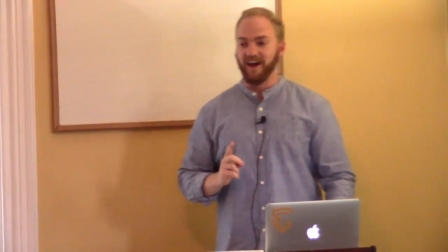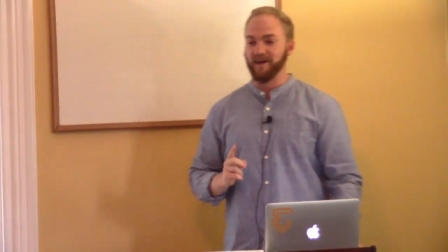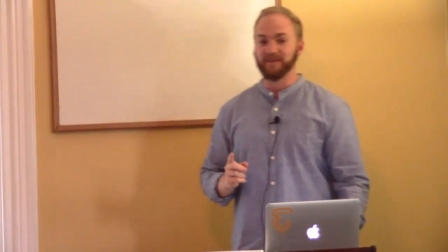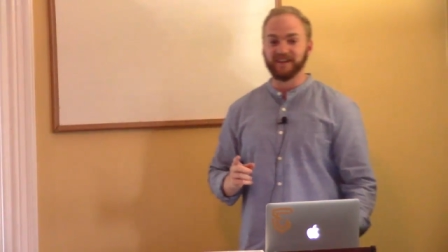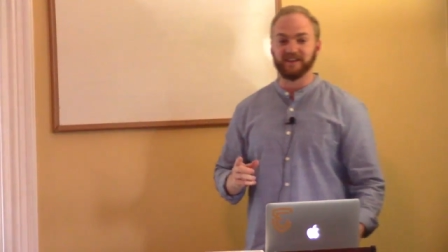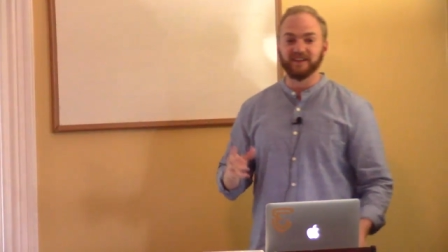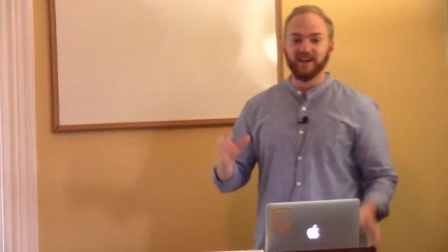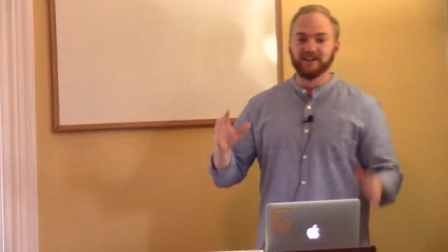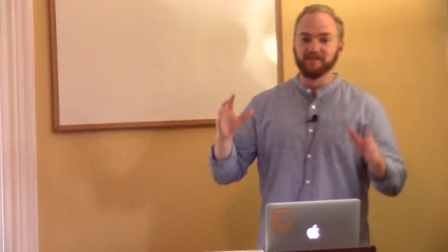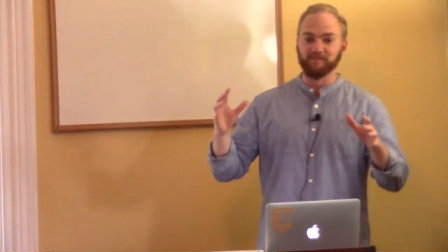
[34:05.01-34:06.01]
I'm going to
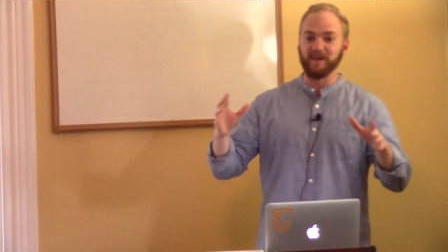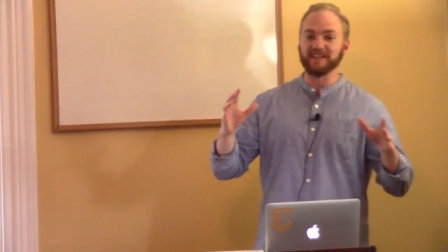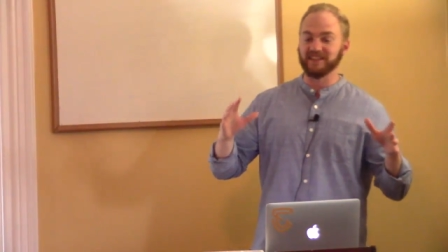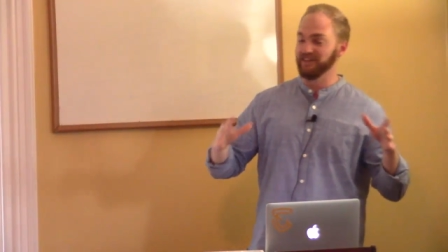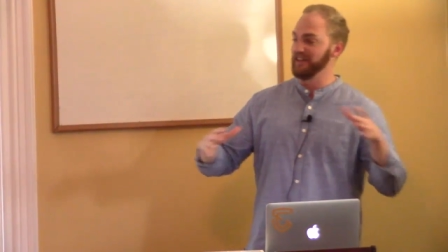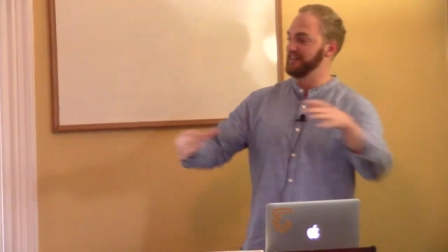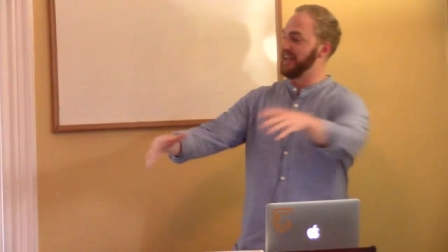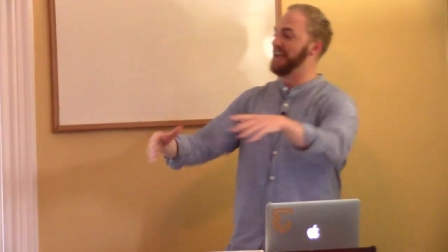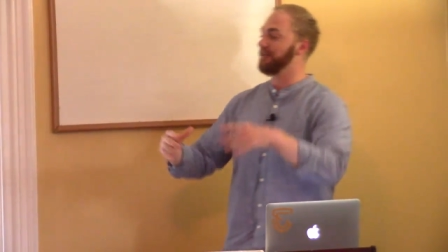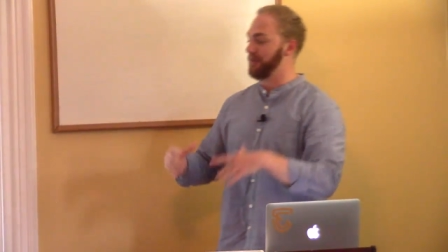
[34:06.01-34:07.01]
basically
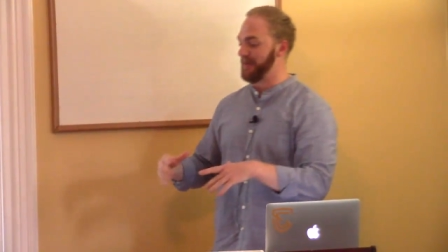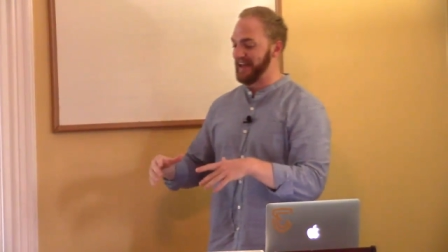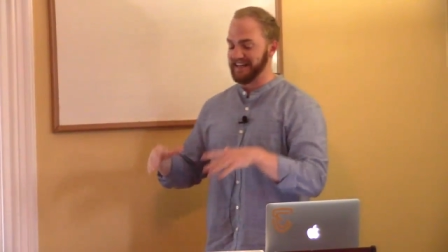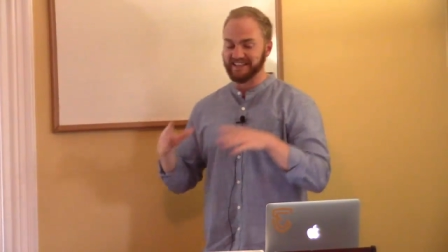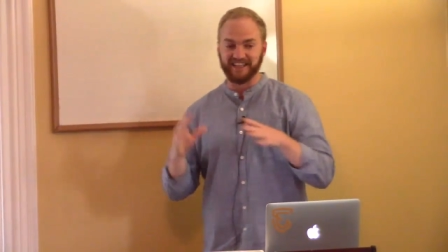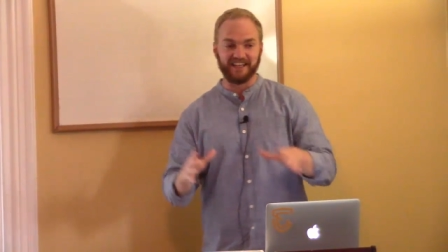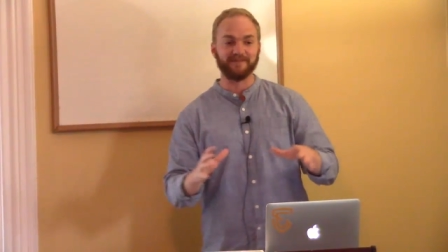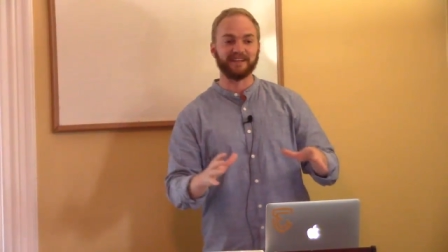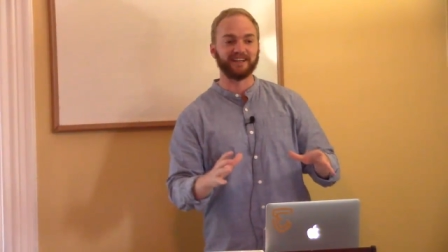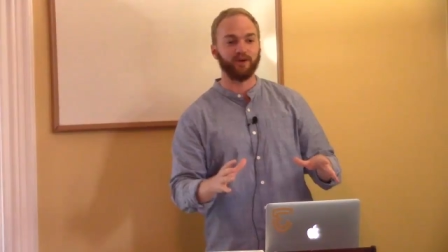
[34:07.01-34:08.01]
take the man and sit
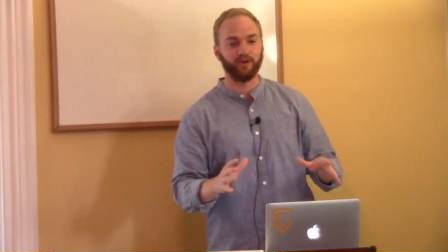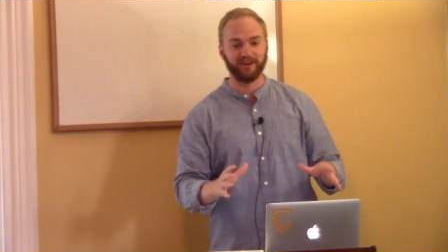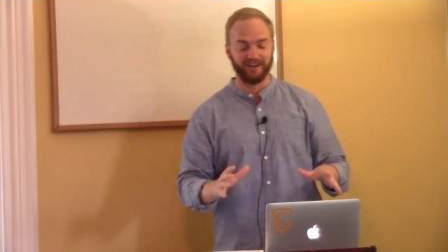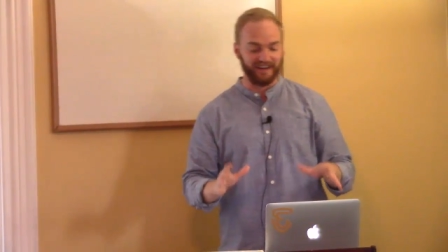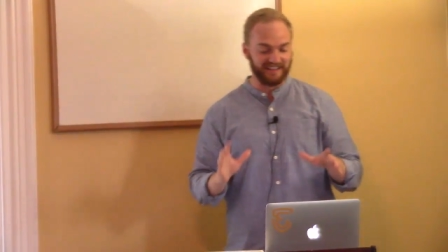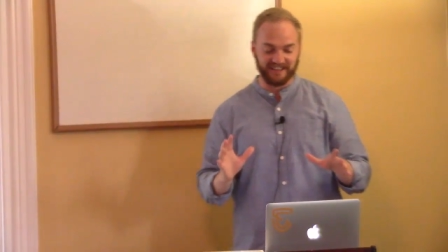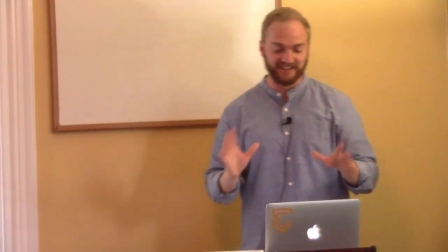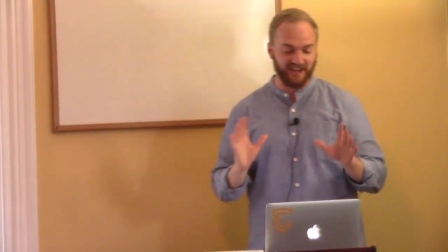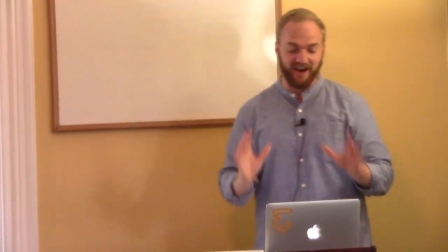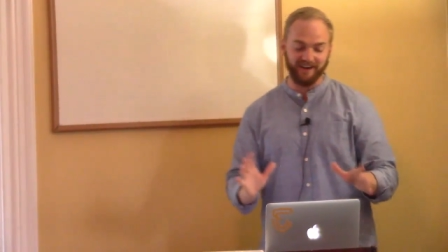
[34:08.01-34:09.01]
him in a corner and
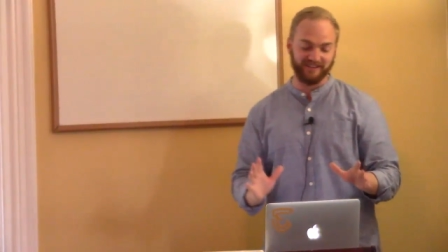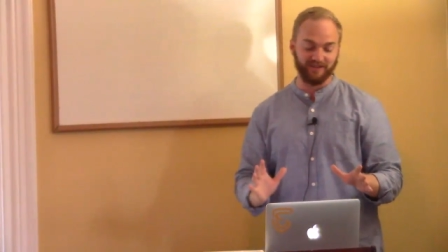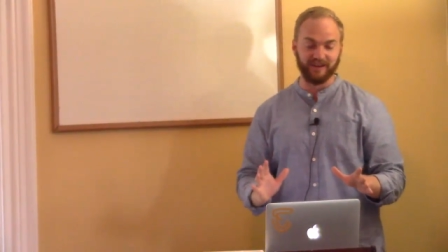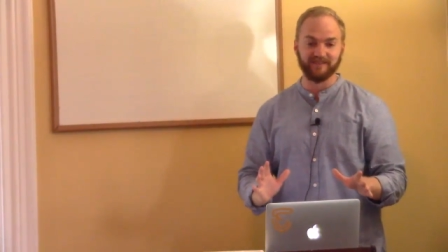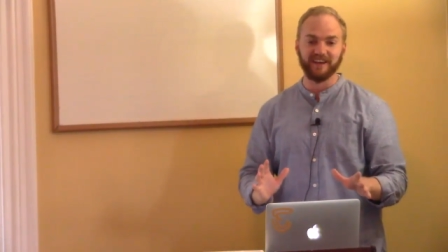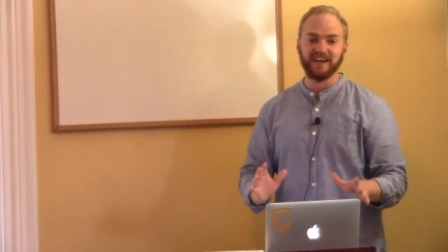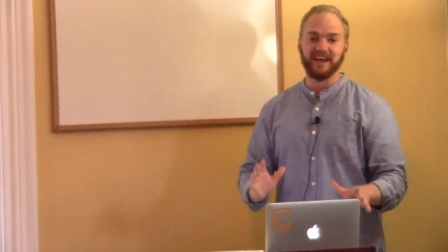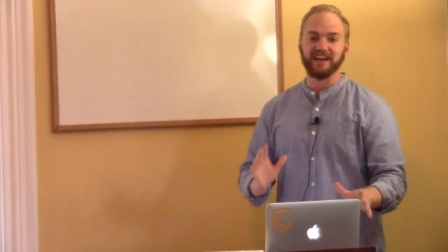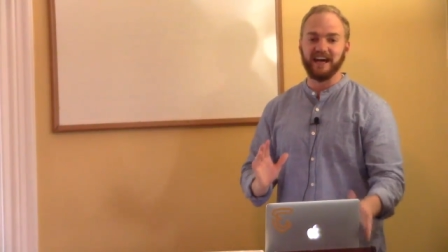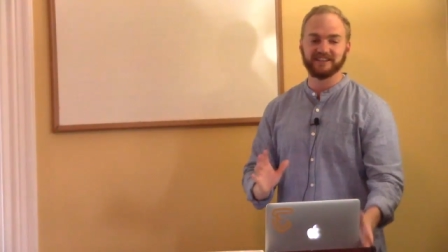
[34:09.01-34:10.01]
just talk to him
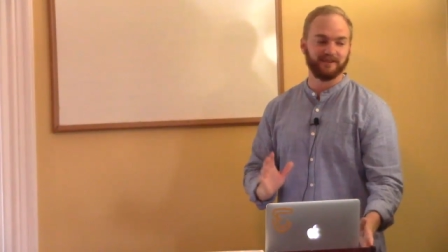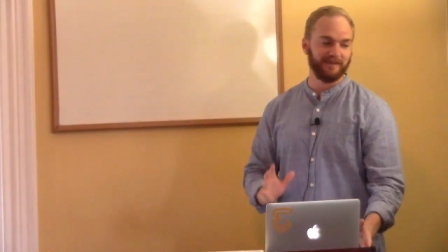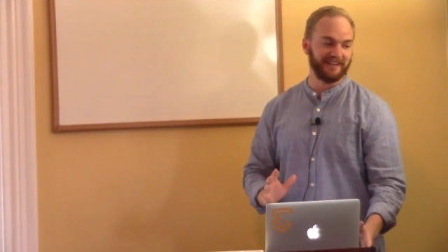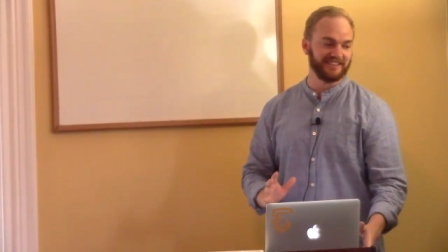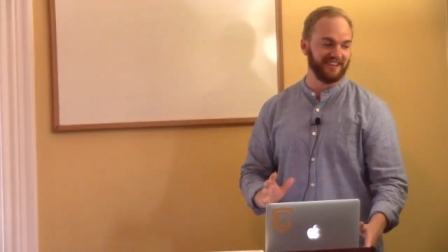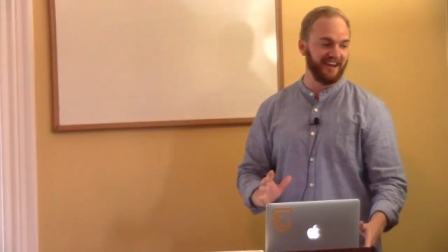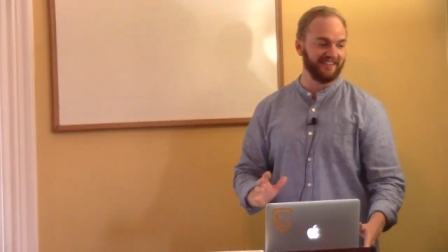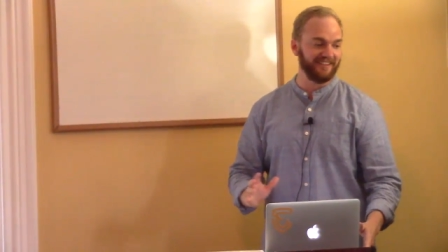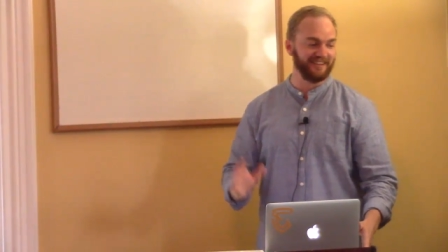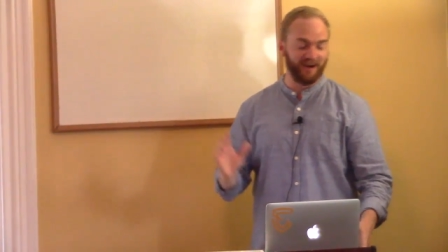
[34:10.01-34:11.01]
and ask him about his
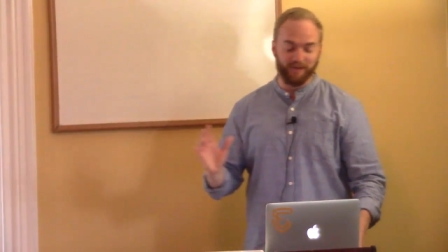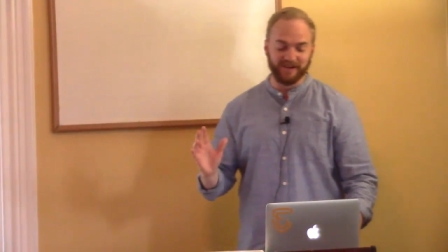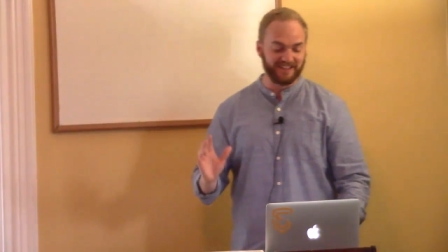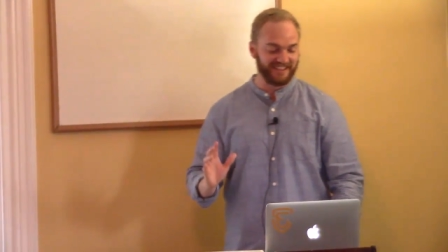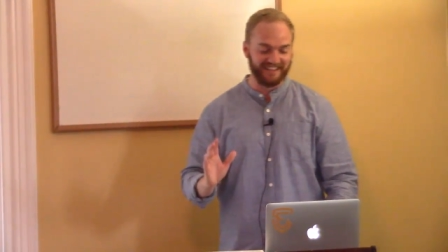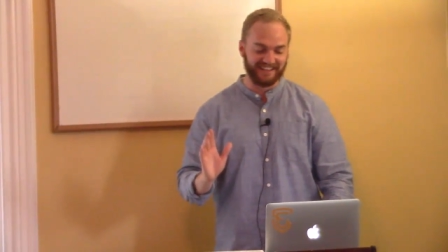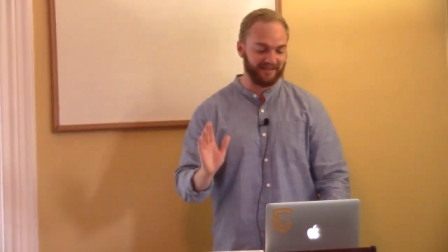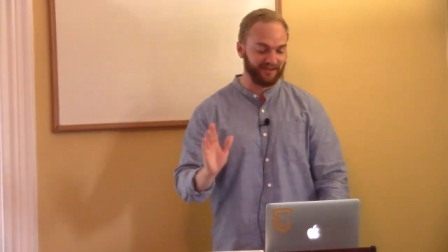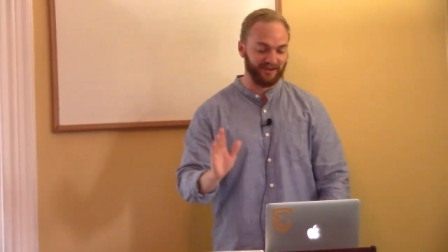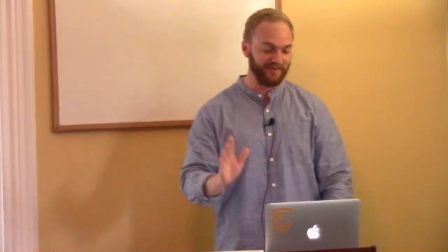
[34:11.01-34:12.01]
life, and nobody's going to
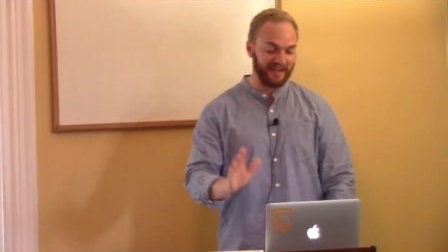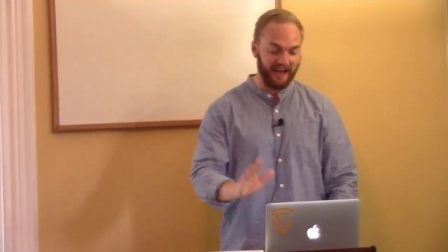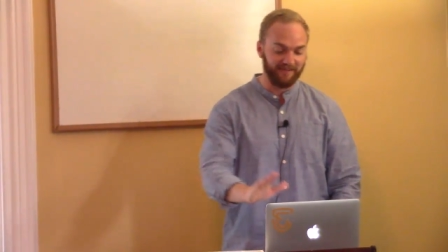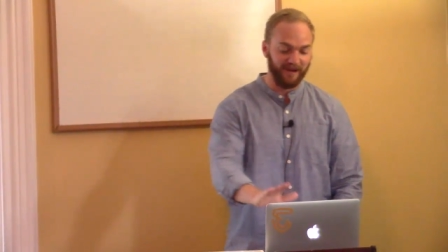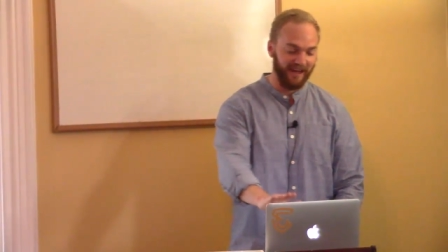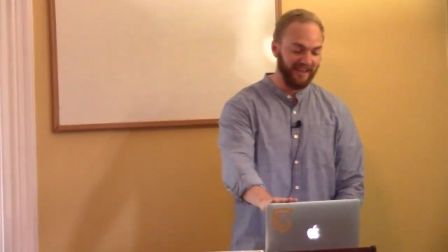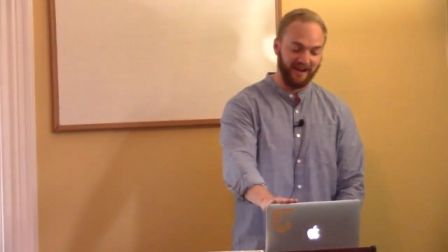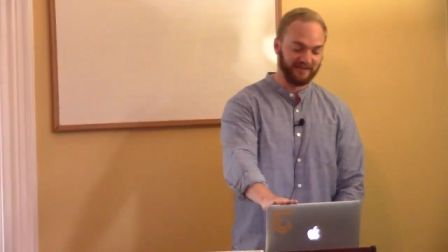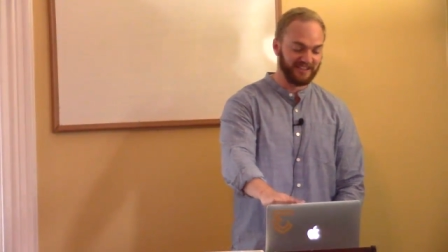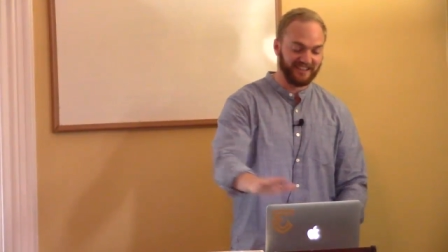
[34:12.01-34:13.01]
get through me. I,
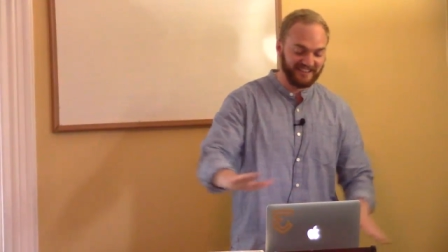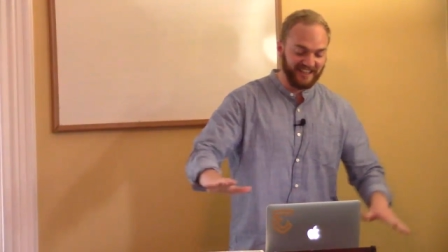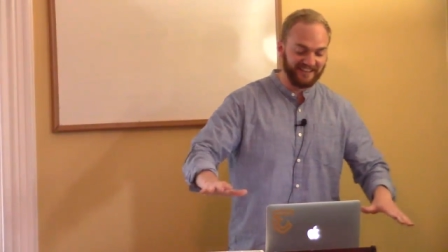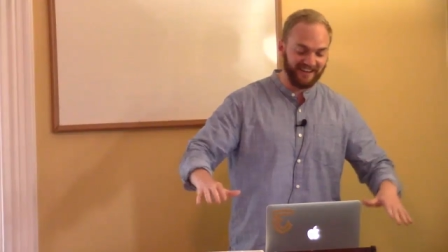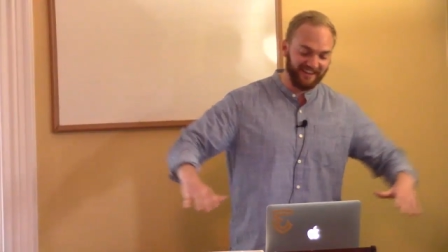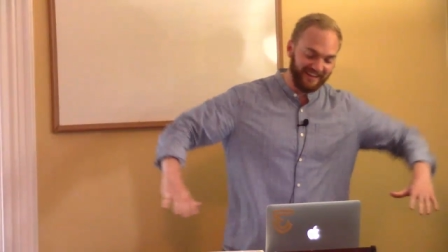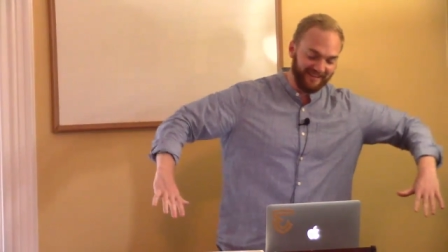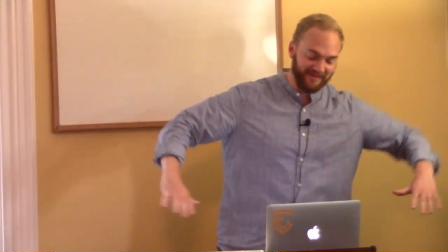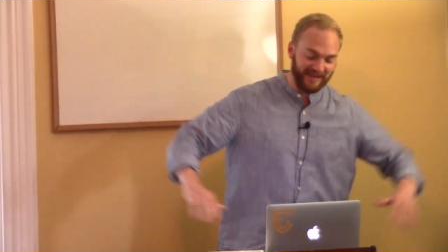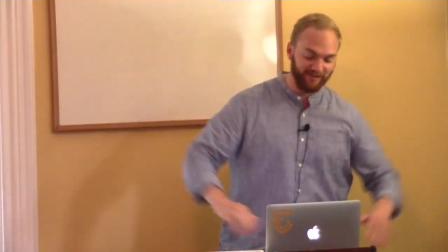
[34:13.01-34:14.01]
I'm just going to sit there like
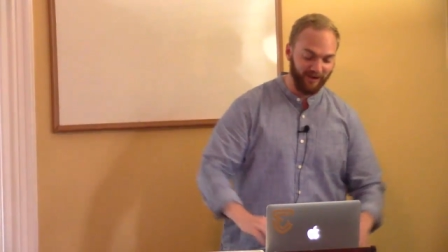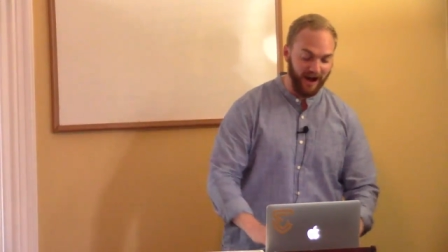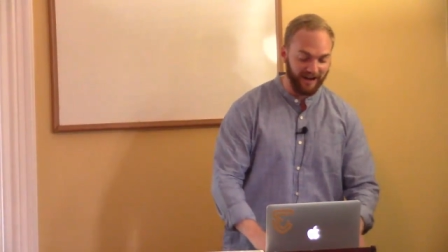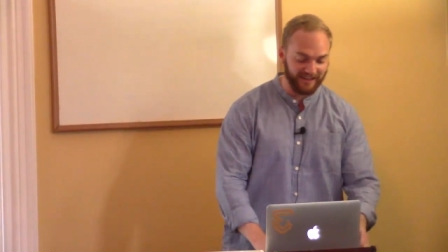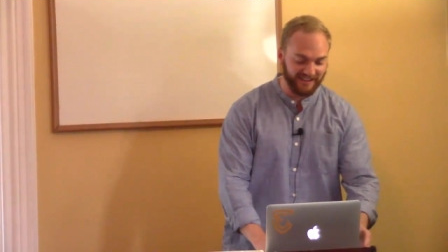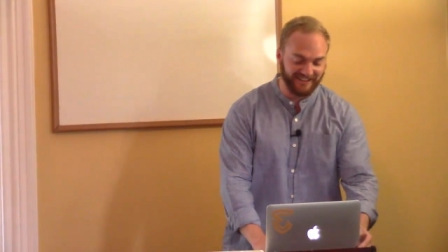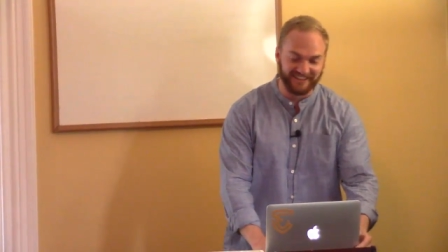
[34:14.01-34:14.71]
a big rock.